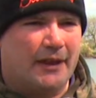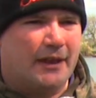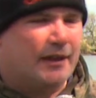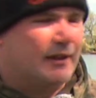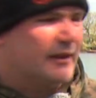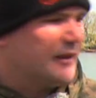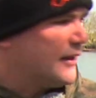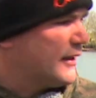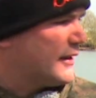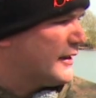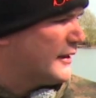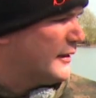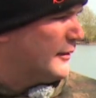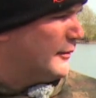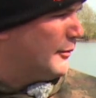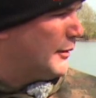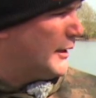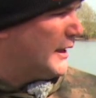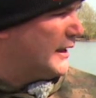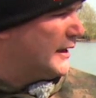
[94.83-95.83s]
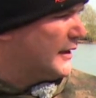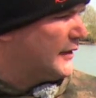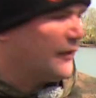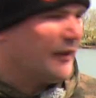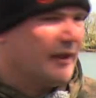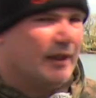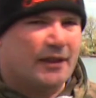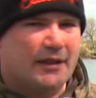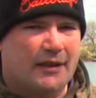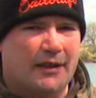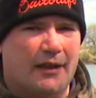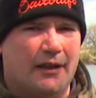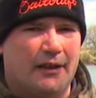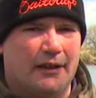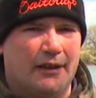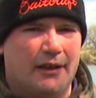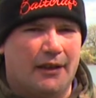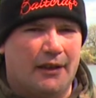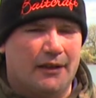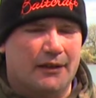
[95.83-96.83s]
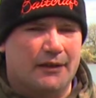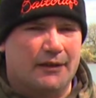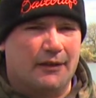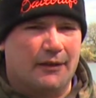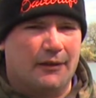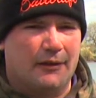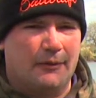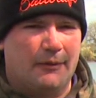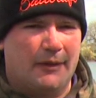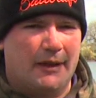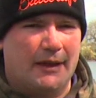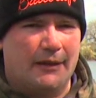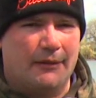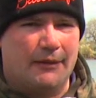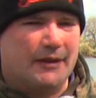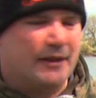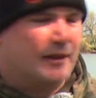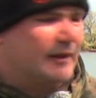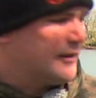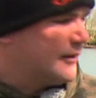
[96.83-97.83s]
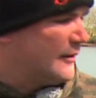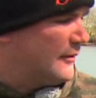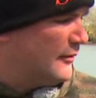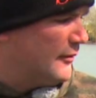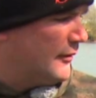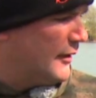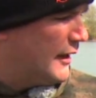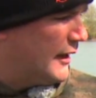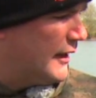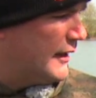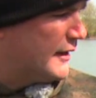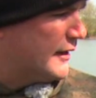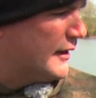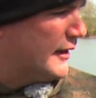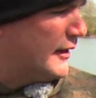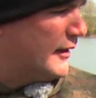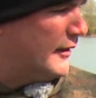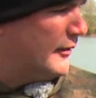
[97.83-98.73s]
It just plays fish and casts a long way, which is it's